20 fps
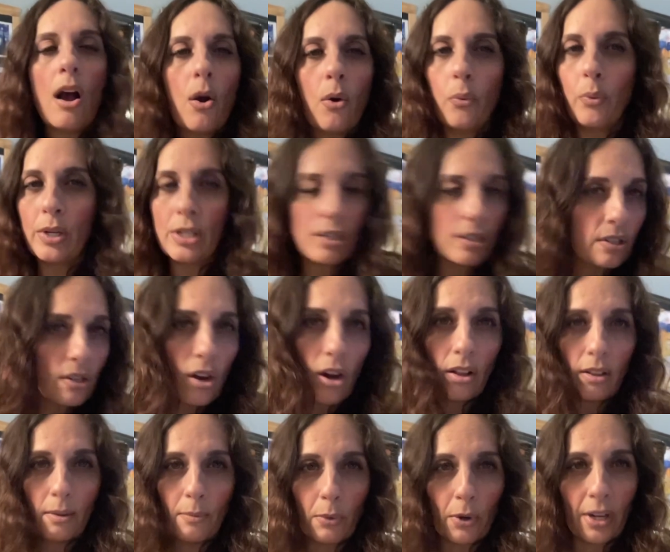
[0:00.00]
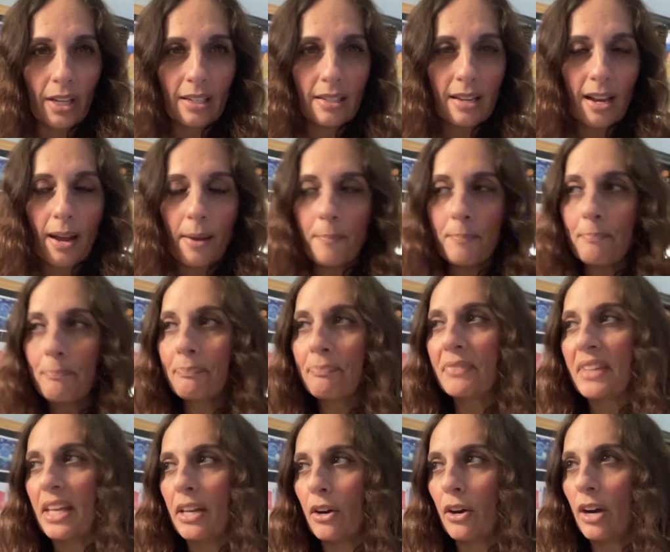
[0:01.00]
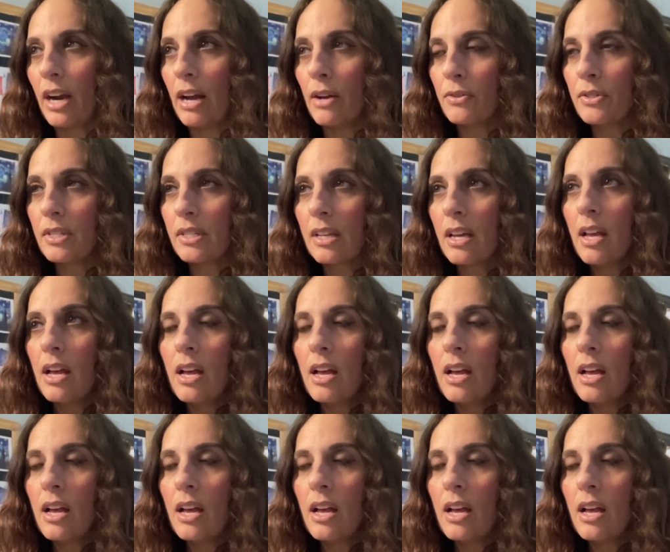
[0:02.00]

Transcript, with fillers: We just call it morning time in our house.